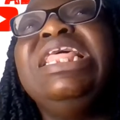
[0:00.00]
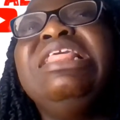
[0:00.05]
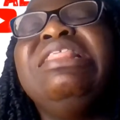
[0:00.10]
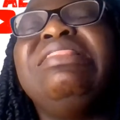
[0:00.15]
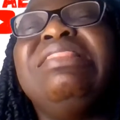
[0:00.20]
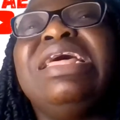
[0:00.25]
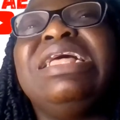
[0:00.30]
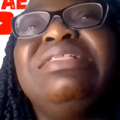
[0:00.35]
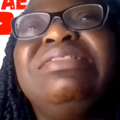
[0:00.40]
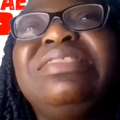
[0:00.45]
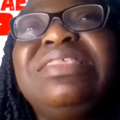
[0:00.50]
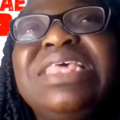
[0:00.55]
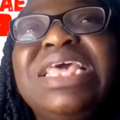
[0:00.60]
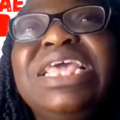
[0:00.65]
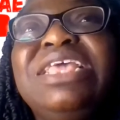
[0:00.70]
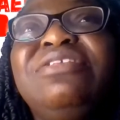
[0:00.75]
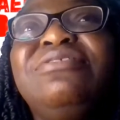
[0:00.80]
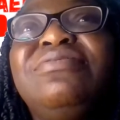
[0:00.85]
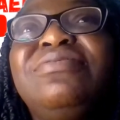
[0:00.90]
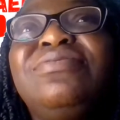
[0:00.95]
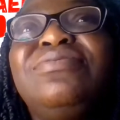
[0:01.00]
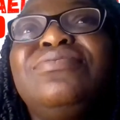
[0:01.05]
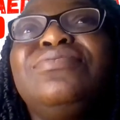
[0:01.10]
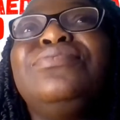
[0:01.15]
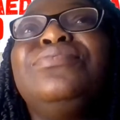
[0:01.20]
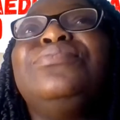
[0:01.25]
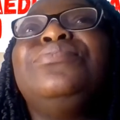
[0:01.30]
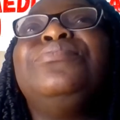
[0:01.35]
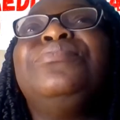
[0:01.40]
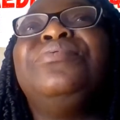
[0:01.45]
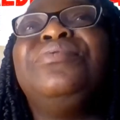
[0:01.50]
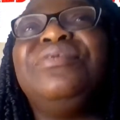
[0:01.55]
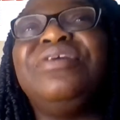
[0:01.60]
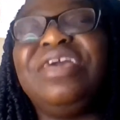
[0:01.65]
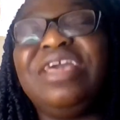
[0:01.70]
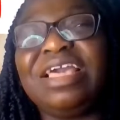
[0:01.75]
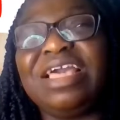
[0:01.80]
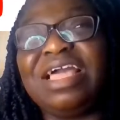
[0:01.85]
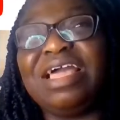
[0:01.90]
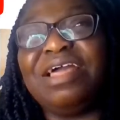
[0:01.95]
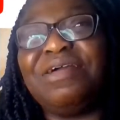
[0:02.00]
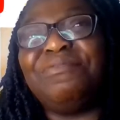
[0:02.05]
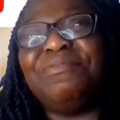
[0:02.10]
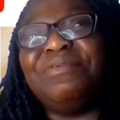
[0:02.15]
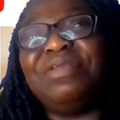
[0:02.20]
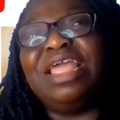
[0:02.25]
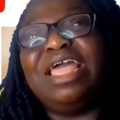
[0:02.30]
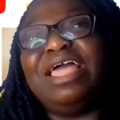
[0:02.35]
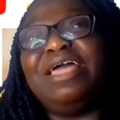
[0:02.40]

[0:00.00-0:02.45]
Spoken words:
that tend to carry